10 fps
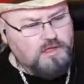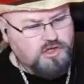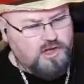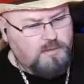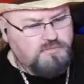
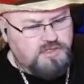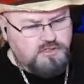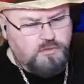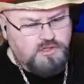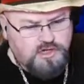John Abrams says,
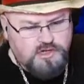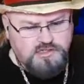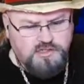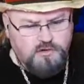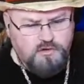question,
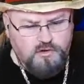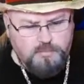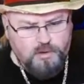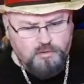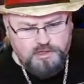isn't there a
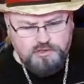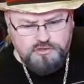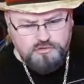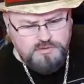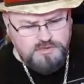Napoleon
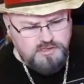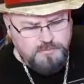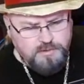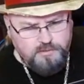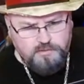troops
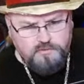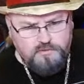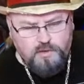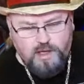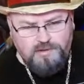disappearing
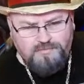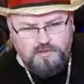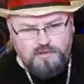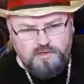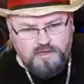too? I would have to
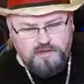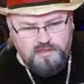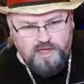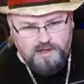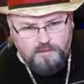look into
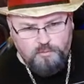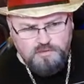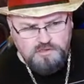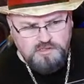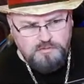that. It
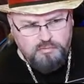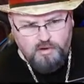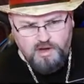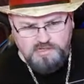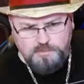wouldn't
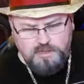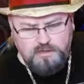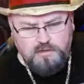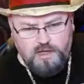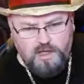surprise
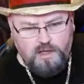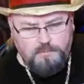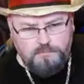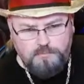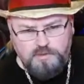me,
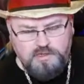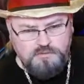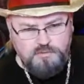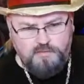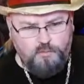
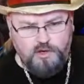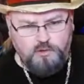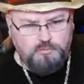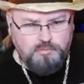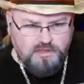because we have
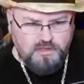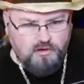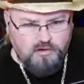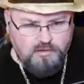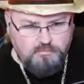weird
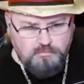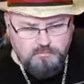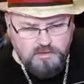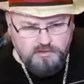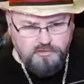military
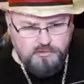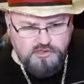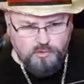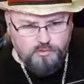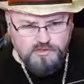
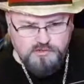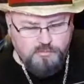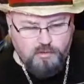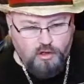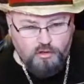stories
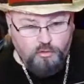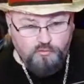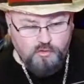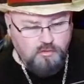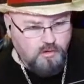from all
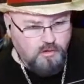over.